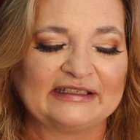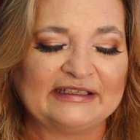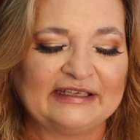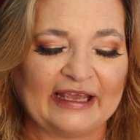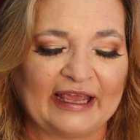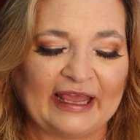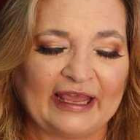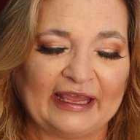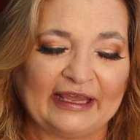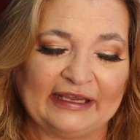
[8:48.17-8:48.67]

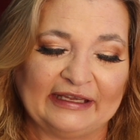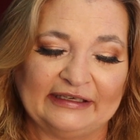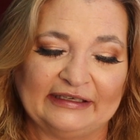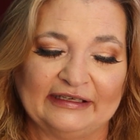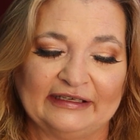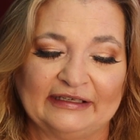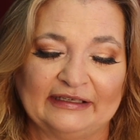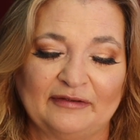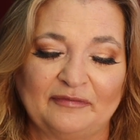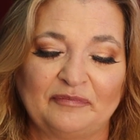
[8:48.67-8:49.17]
Gain,
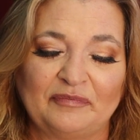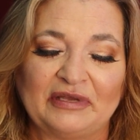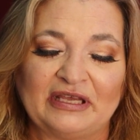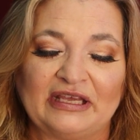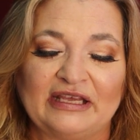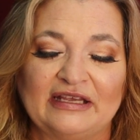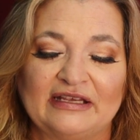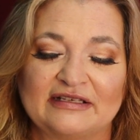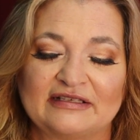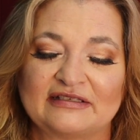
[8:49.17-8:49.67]

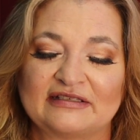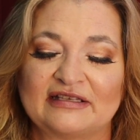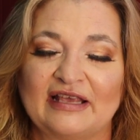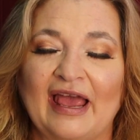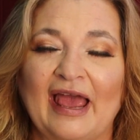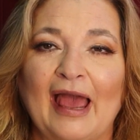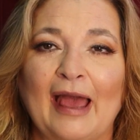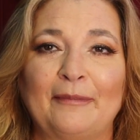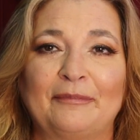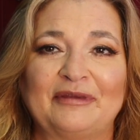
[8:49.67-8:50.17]
peace,
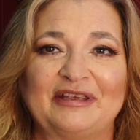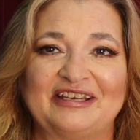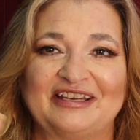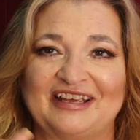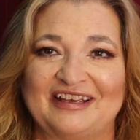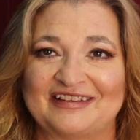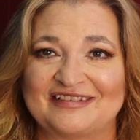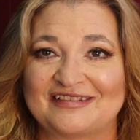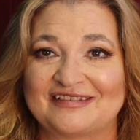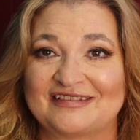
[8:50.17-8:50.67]

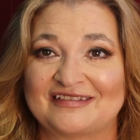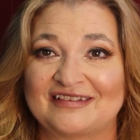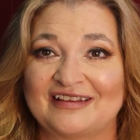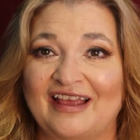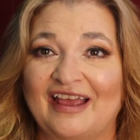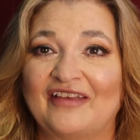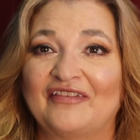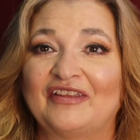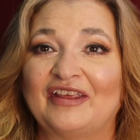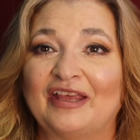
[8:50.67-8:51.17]
happiness,
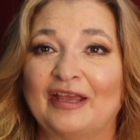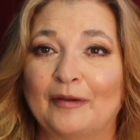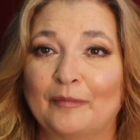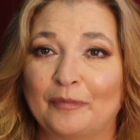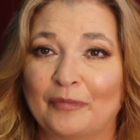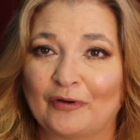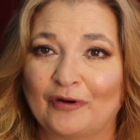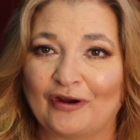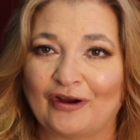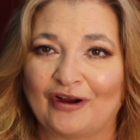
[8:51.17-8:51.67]
and the
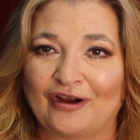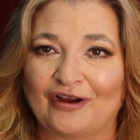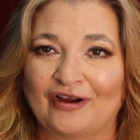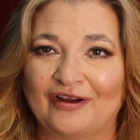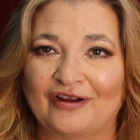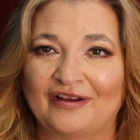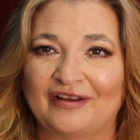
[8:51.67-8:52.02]
Emperor.